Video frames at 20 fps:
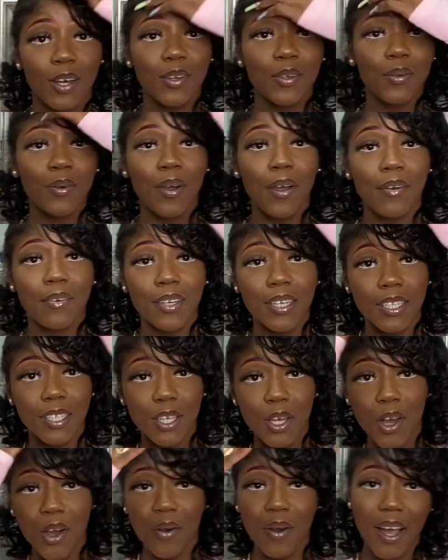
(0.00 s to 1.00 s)
you already
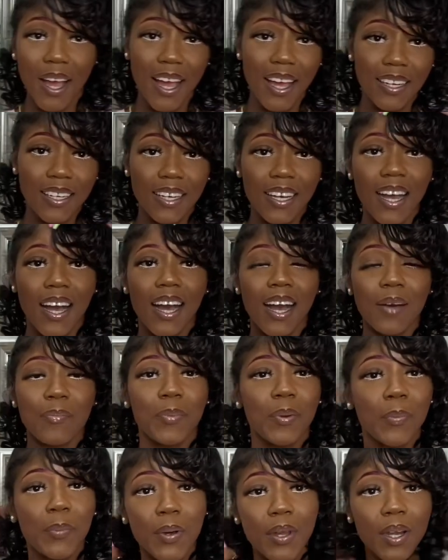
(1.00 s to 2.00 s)
know I had to cop
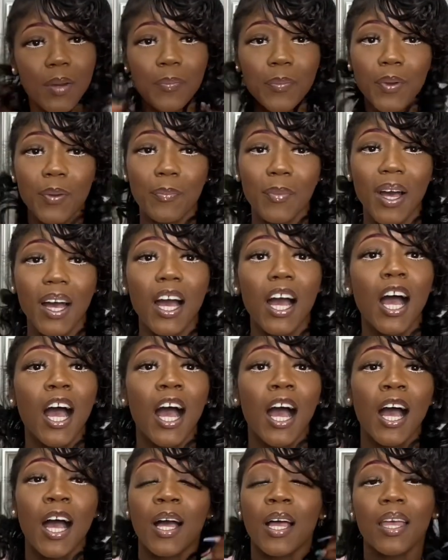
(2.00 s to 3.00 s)
it, put up in my
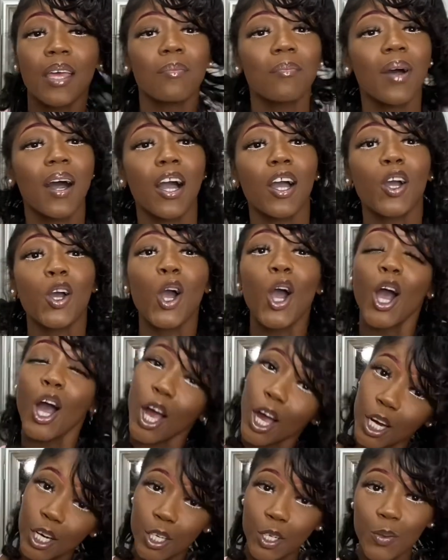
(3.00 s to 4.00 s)
in my
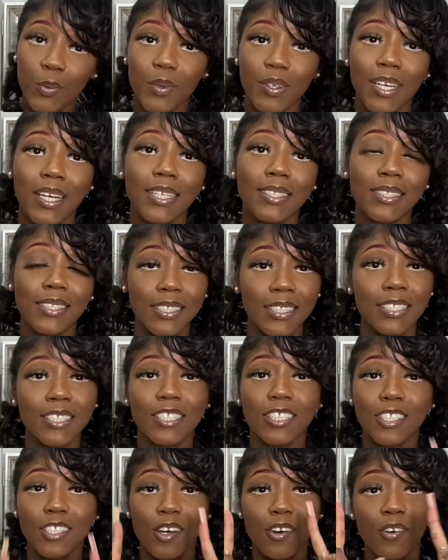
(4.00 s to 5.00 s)
cart when I see it.
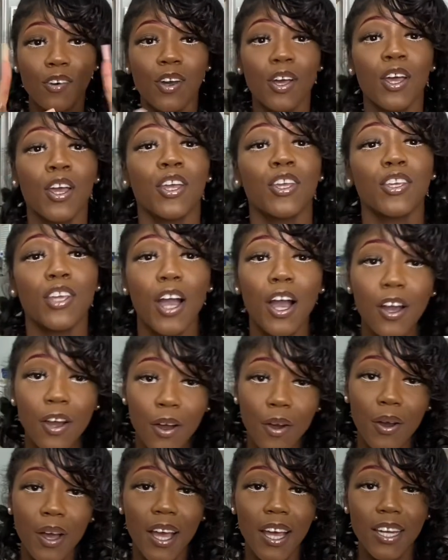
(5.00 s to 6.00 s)
So y'all
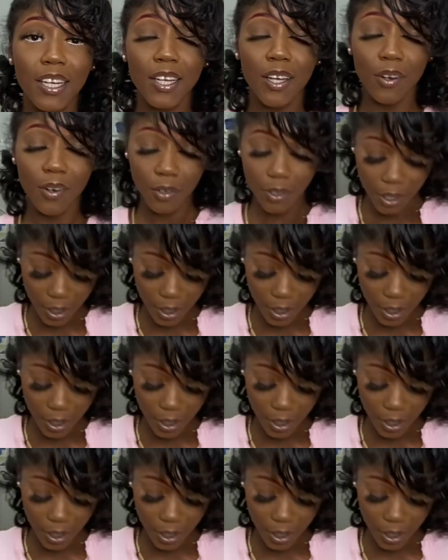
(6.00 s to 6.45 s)
go ahead and go in and